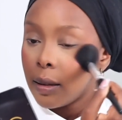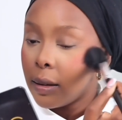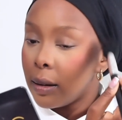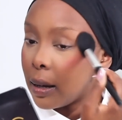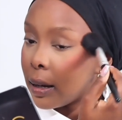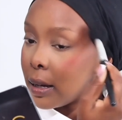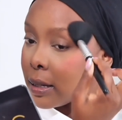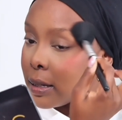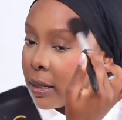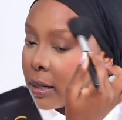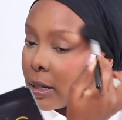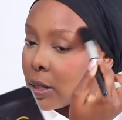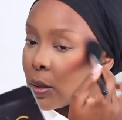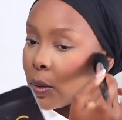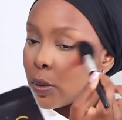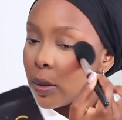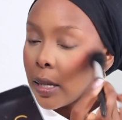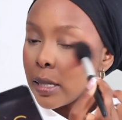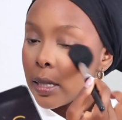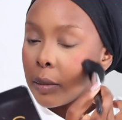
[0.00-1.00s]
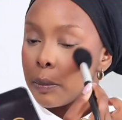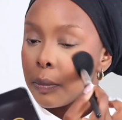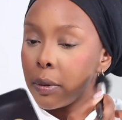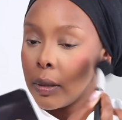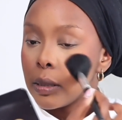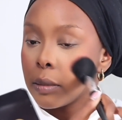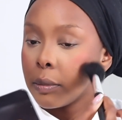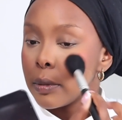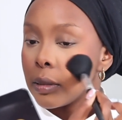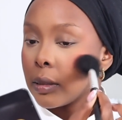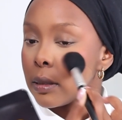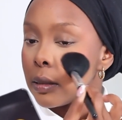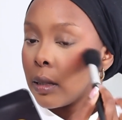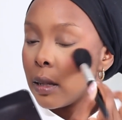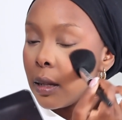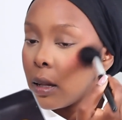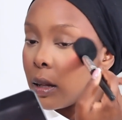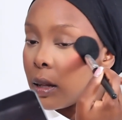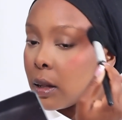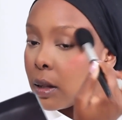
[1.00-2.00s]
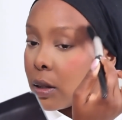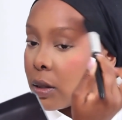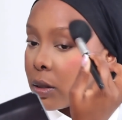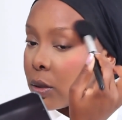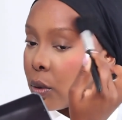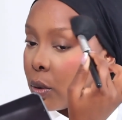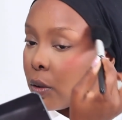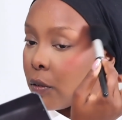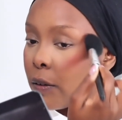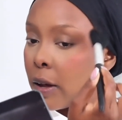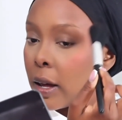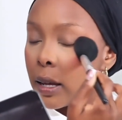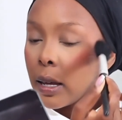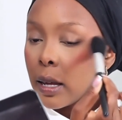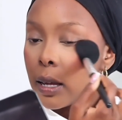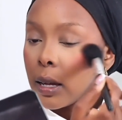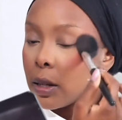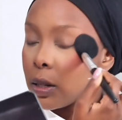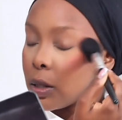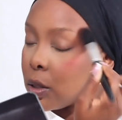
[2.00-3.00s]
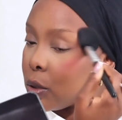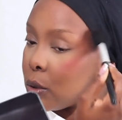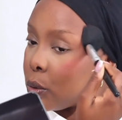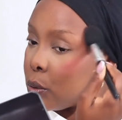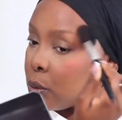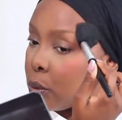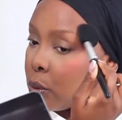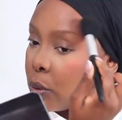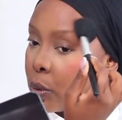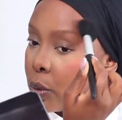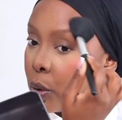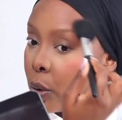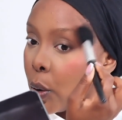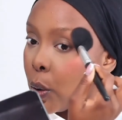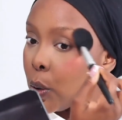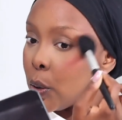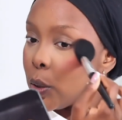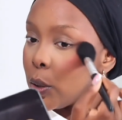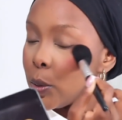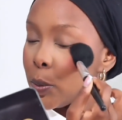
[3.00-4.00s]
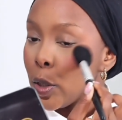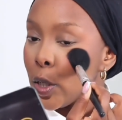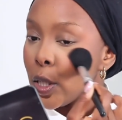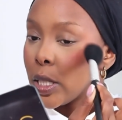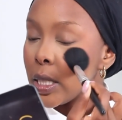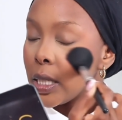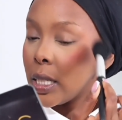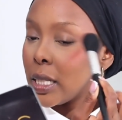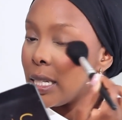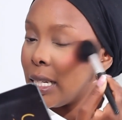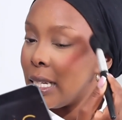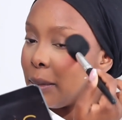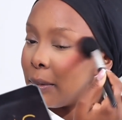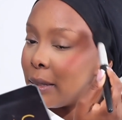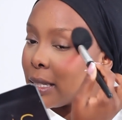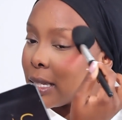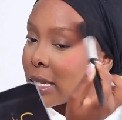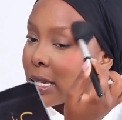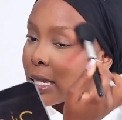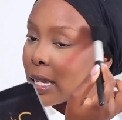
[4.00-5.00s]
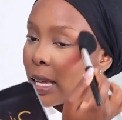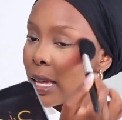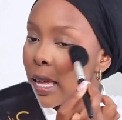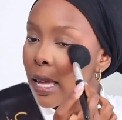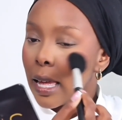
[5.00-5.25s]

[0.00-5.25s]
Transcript: Like I said, it's so nice and buildable. So if I go to your own personal limits,